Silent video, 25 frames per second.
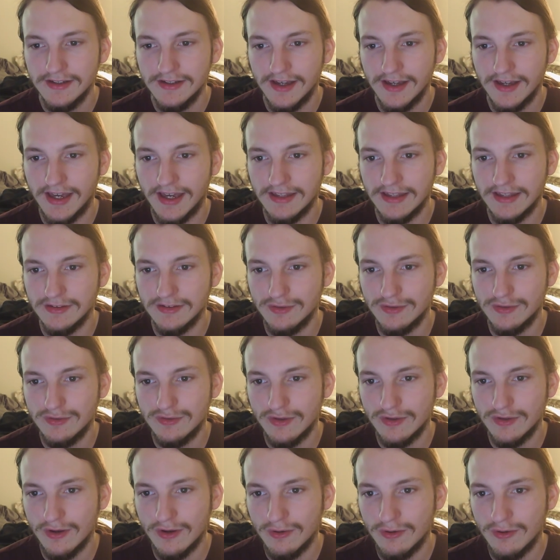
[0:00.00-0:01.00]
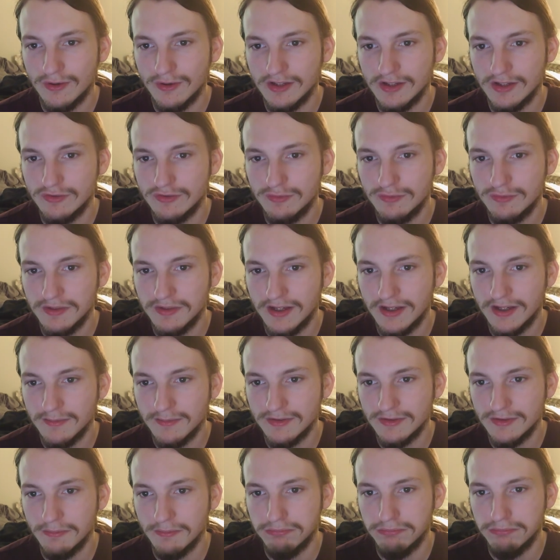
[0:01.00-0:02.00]
And so it just
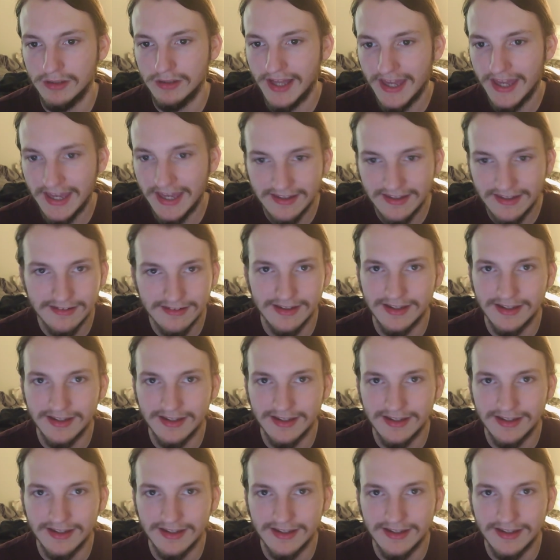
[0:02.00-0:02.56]
becomes a bland,